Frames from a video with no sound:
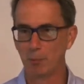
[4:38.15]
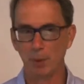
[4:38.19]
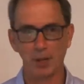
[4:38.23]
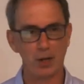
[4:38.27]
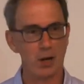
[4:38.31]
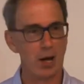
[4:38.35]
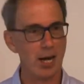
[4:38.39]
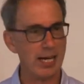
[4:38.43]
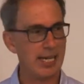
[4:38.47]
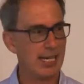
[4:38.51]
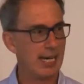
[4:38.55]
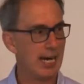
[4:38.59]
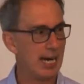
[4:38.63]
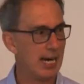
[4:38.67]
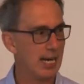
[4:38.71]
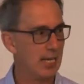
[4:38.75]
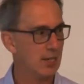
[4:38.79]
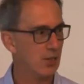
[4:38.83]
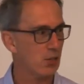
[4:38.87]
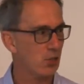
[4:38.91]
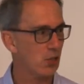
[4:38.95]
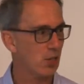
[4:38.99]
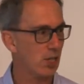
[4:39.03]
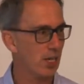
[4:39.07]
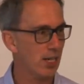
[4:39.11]
but I
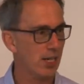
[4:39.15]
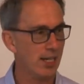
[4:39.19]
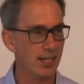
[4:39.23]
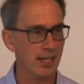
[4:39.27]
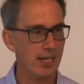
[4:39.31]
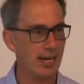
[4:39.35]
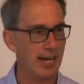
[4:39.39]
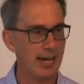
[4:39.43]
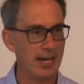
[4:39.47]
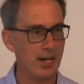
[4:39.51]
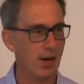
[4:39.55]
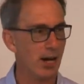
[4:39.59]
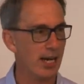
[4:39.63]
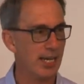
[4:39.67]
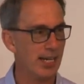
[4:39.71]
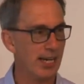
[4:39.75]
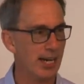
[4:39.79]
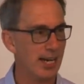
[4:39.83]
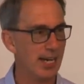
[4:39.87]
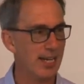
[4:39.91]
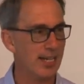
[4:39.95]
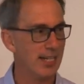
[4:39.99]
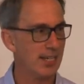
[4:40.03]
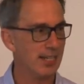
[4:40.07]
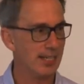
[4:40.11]
can't sing and I
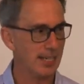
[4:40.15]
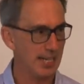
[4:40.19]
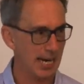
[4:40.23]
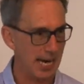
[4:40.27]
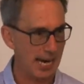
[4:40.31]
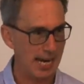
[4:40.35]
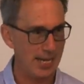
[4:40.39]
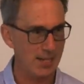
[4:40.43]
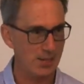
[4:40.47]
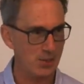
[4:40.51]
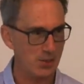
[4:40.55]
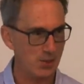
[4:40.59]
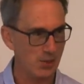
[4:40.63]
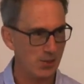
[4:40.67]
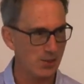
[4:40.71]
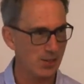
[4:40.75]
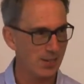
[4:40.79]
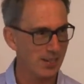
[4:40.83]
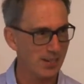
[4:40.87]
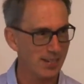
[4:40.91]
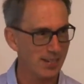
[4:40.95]
can't dance.